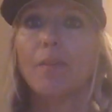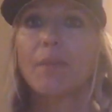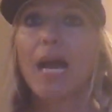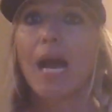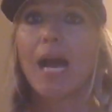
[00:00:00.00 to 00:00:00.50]

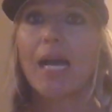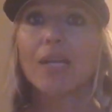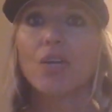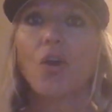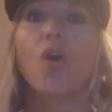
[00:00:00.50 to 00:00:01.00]

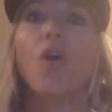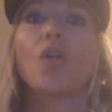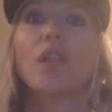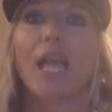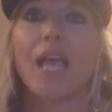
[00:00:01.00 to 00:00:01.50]
Behind
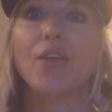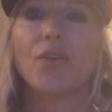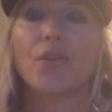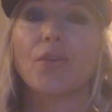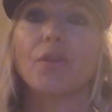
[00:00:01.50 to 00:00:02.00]
all
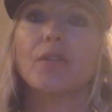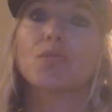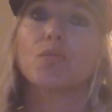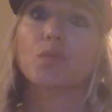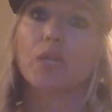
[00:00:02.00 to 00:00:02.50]
anger is
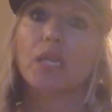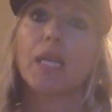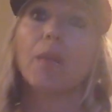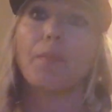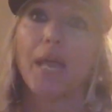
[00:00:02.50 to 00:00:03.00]

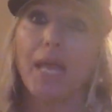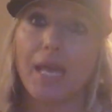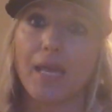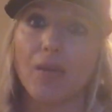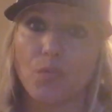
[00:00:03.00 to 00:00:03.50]
really
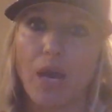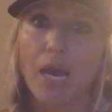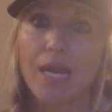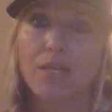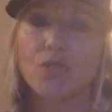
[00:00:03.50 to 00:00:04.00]
pain,
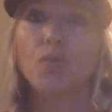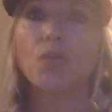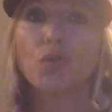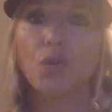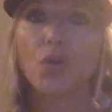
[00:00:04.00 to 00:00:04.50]
right? So
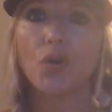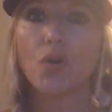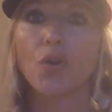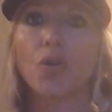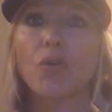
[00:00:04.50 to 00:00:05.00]
you're
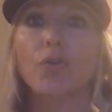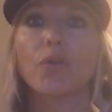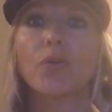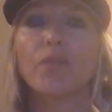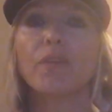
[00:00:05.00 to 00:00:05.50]
hurt.
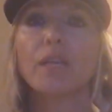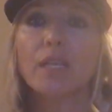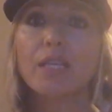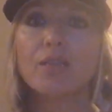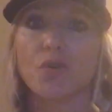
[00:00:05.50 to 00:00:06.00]
Your
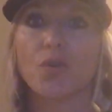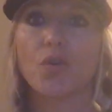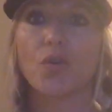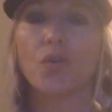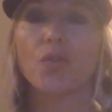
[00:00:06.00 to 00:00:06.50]
feelings are hurt.